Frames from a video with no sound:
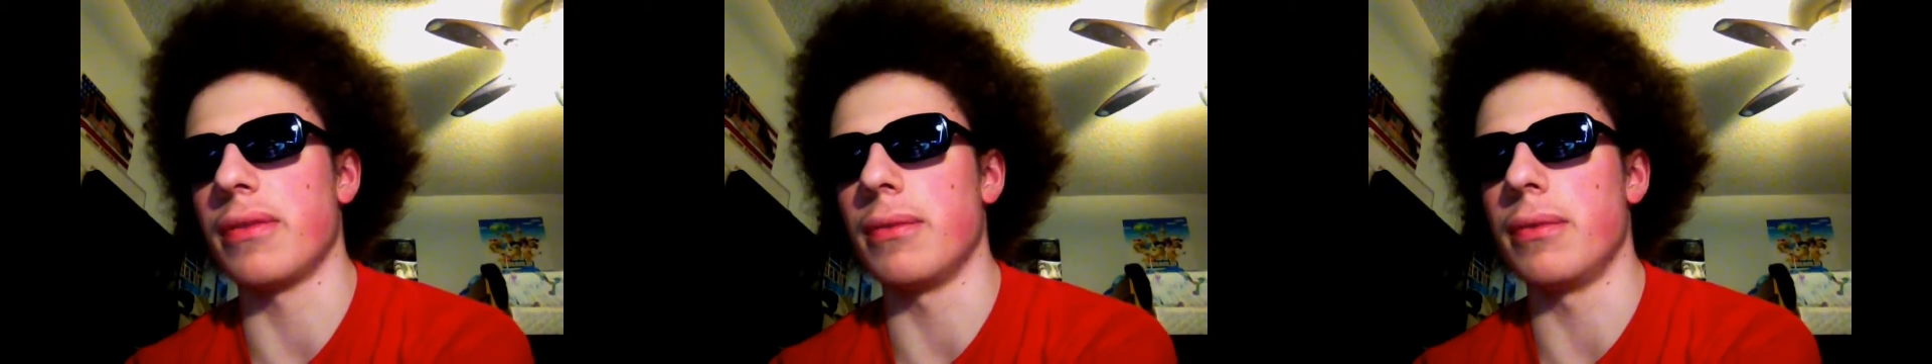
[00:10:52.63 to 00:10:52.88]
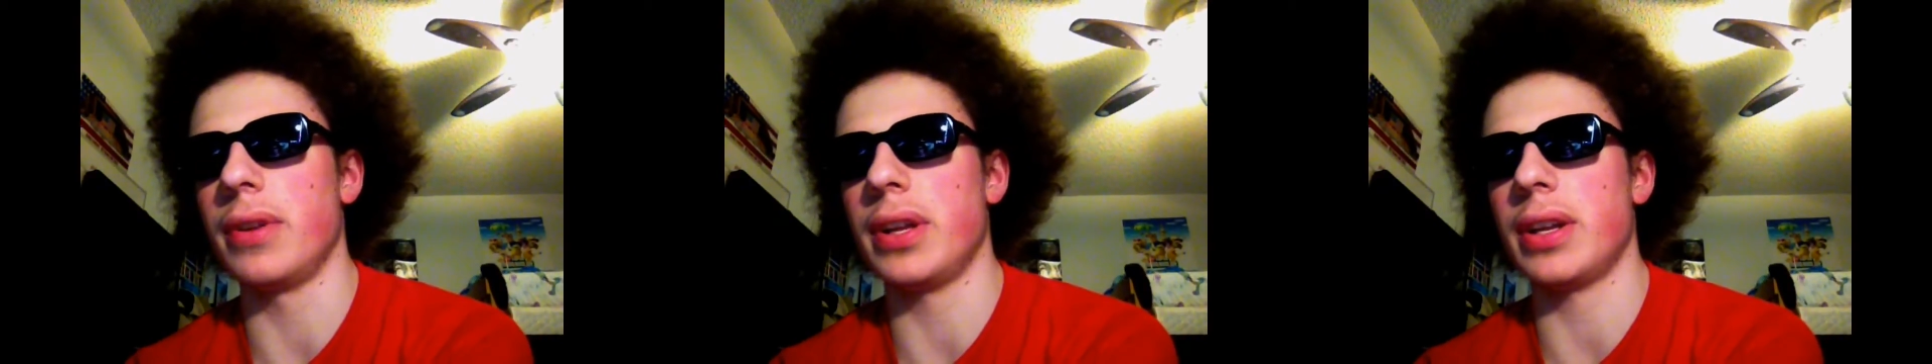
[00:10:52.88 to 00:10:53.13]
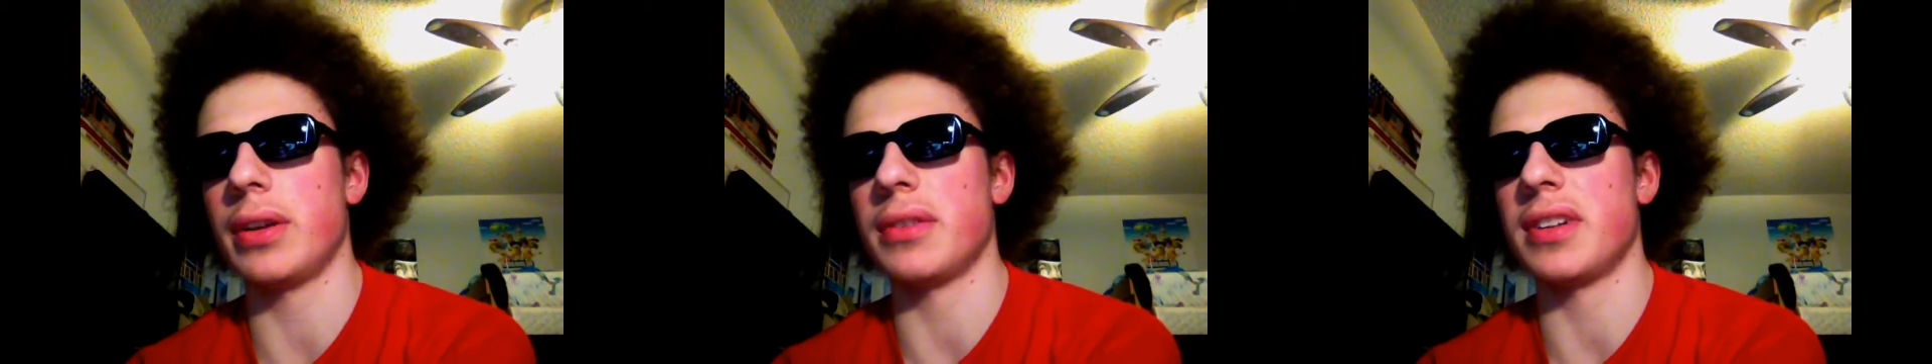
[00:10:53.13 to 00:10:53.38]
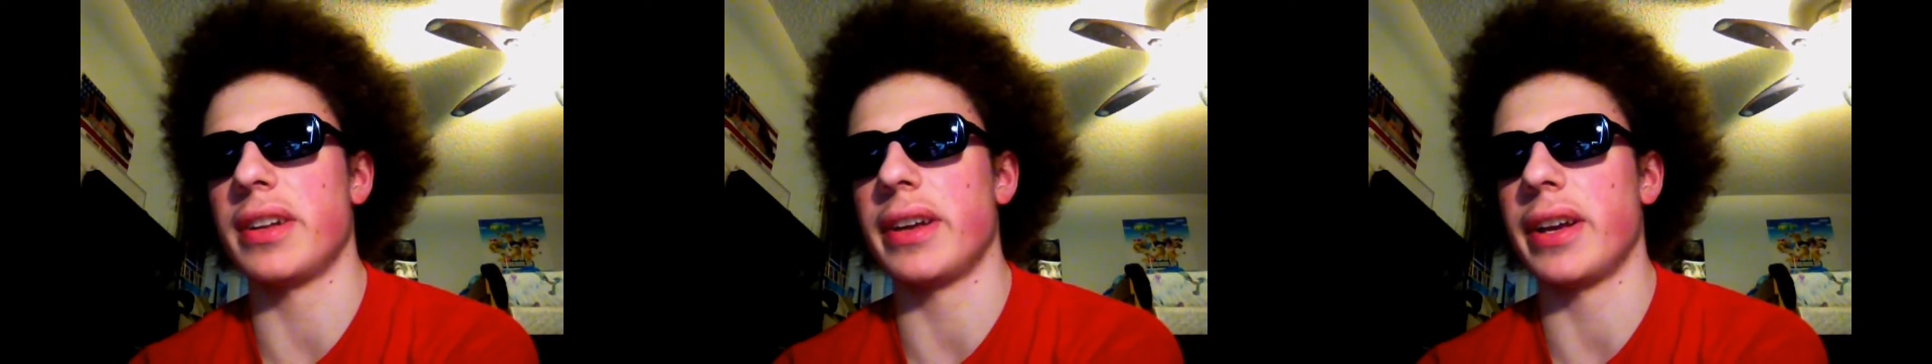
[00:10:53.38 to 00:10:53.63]
video
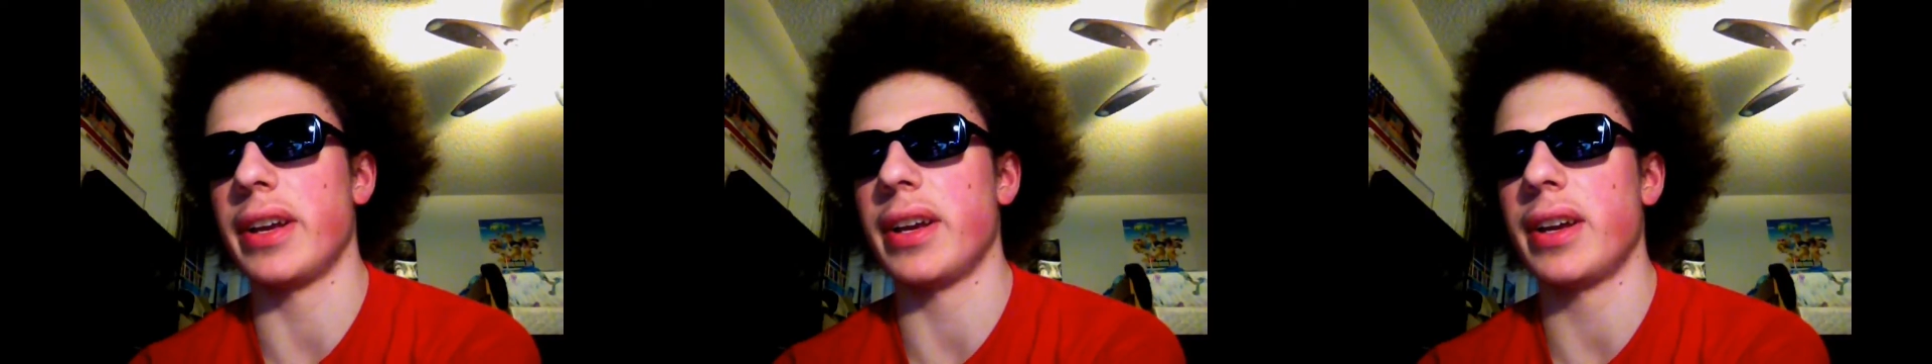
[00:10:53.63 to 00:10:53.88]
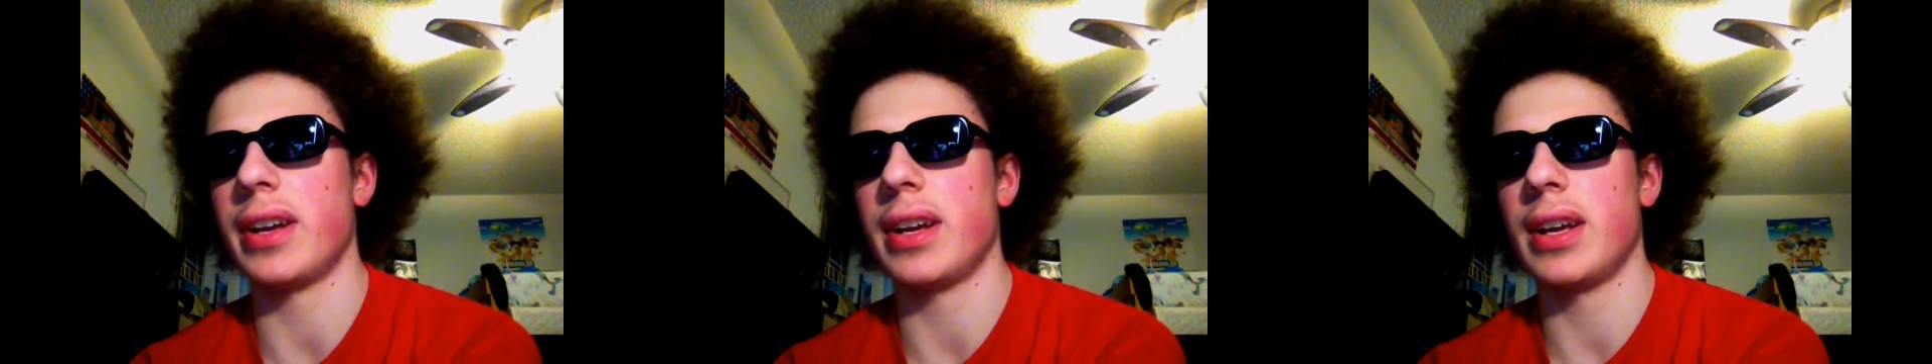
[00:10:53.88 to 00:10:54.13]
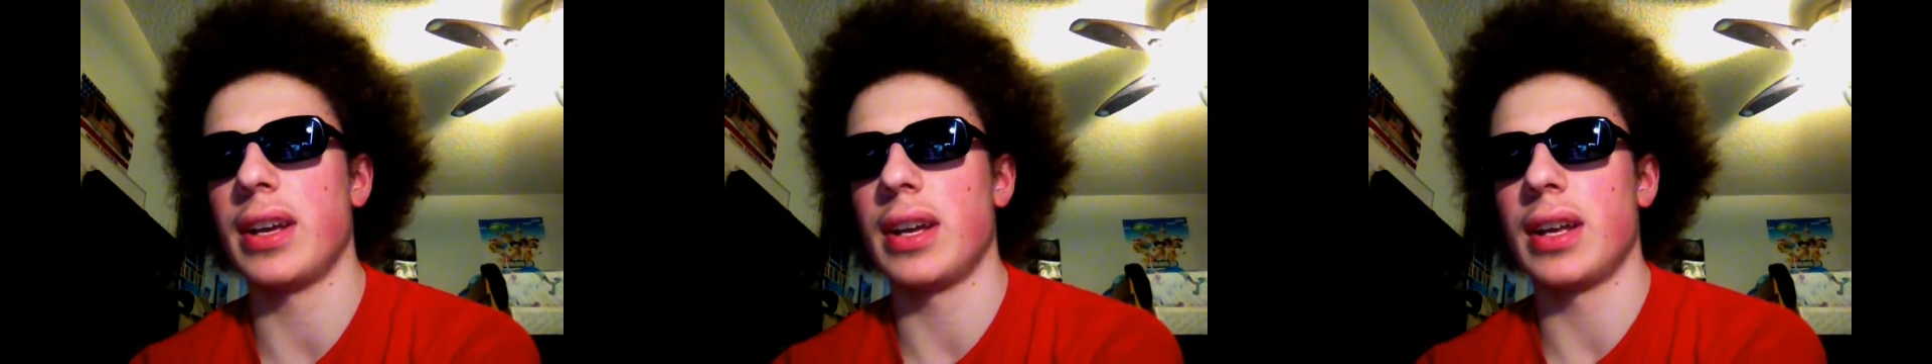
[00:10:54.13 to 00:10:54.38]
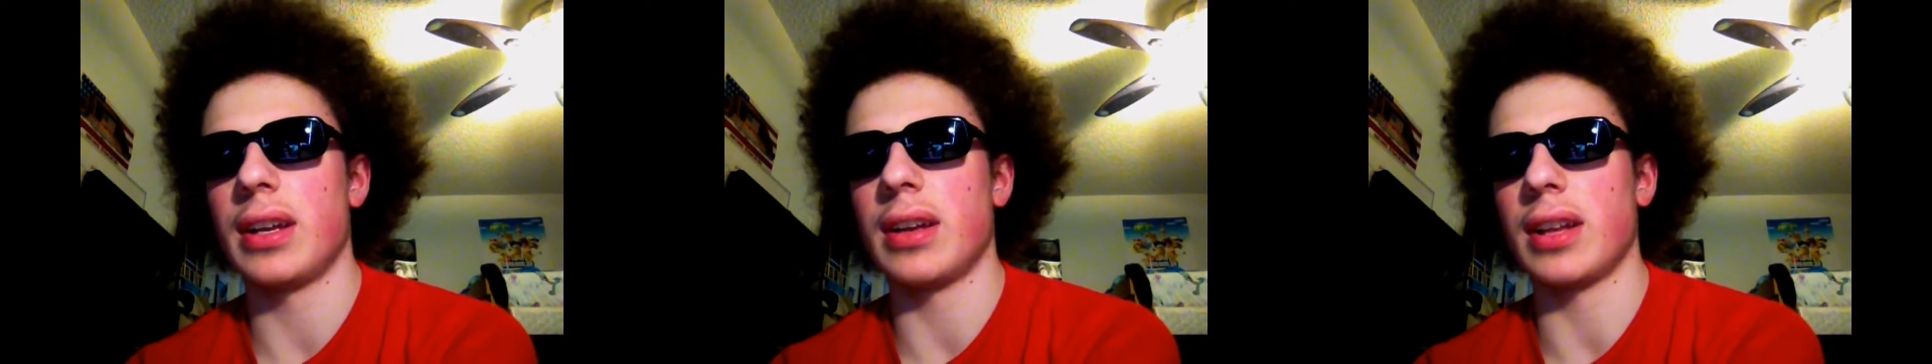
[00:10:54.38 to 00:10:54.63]
today,
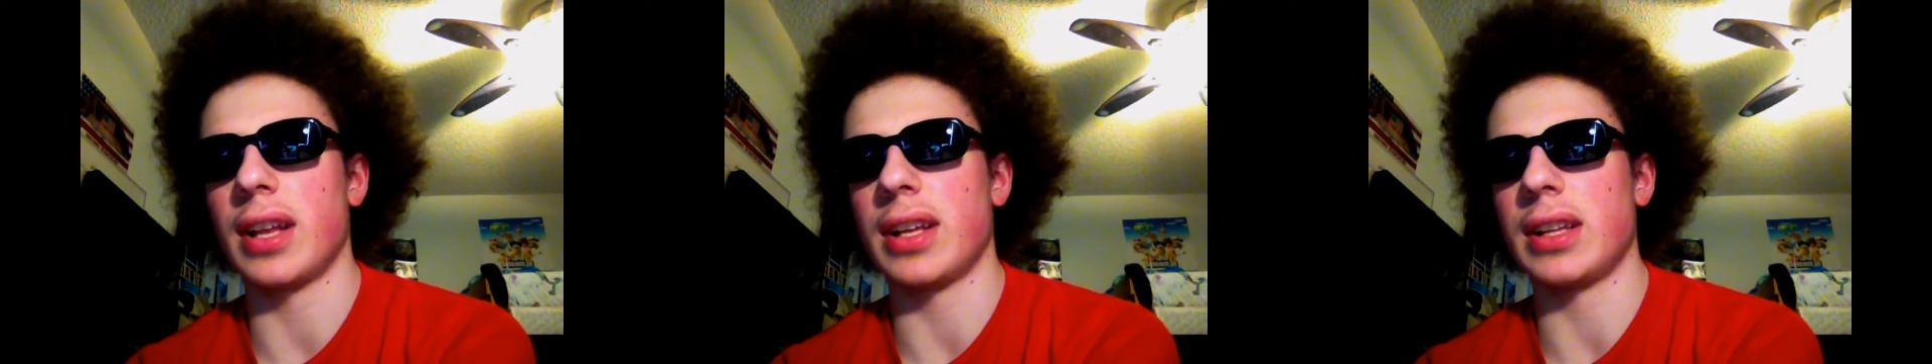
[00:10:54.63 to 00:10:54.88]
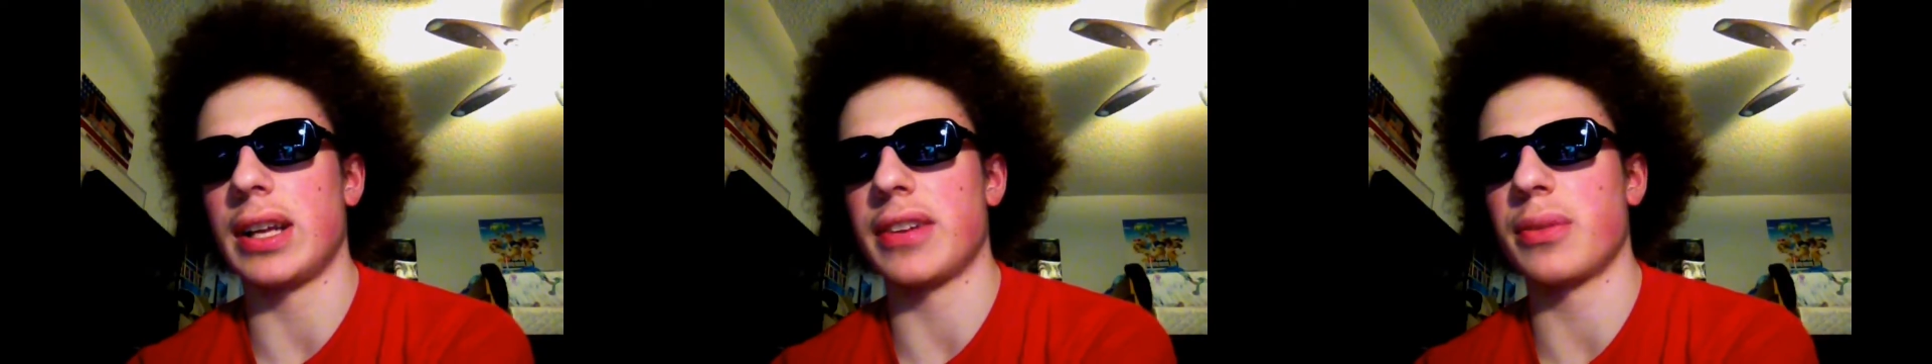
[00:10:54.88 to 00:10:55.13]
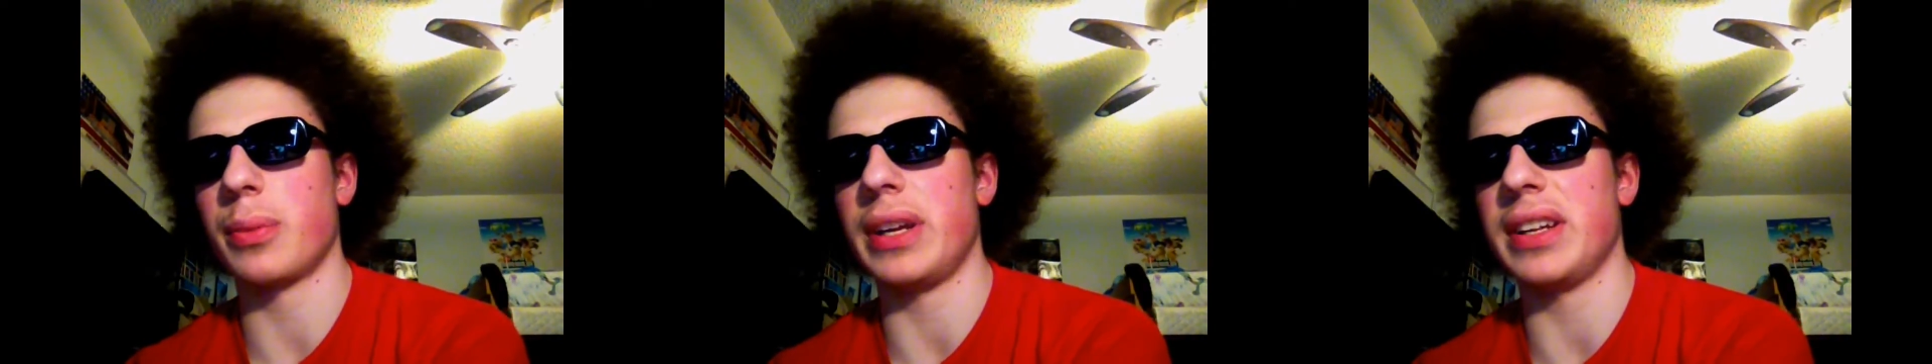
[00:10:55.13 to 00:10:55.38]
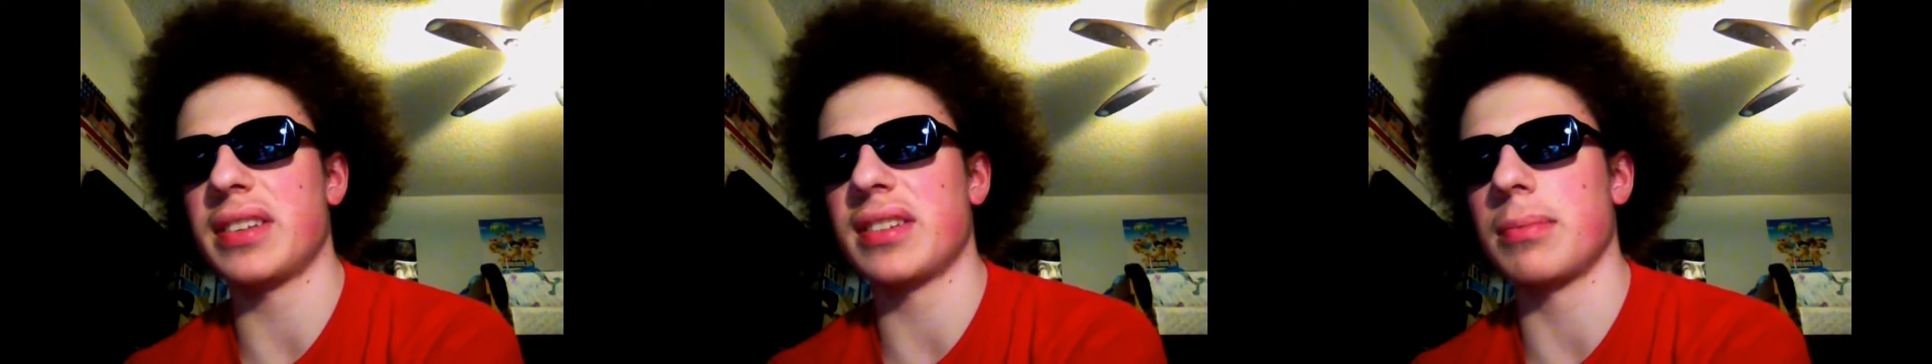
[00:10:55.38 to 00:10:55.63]
unlike last week's,